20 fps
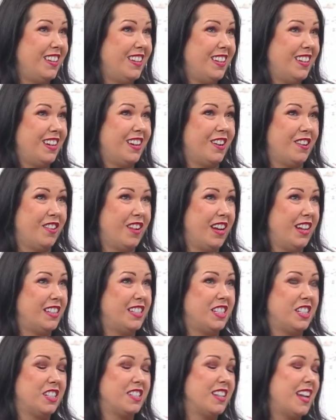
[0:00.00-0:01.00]
you know,
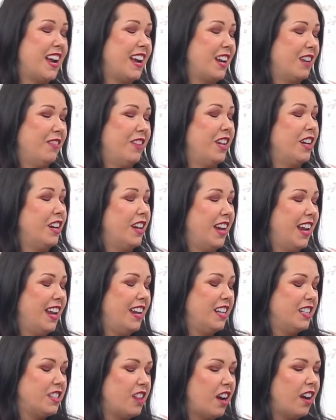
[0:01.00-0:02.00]
it's just not going to be good.
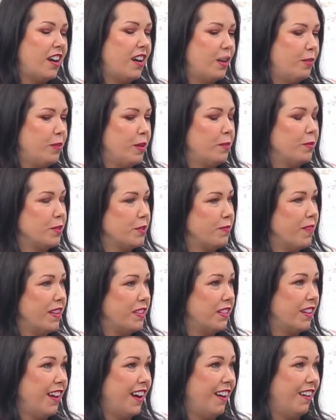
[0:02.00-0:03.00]
And it's hard on people's
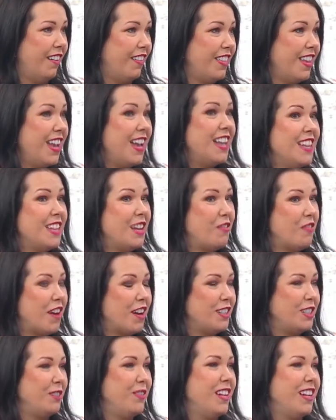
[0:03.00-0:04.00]
mental health. They
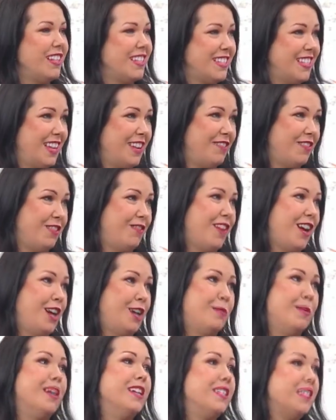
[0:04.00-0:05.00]
want to be in a safe
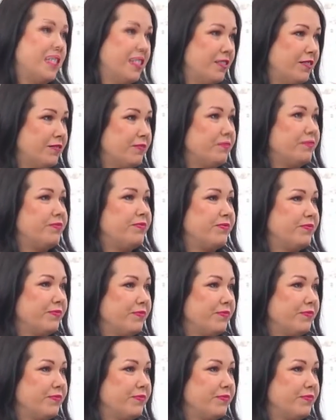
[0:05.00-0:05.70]
environment right?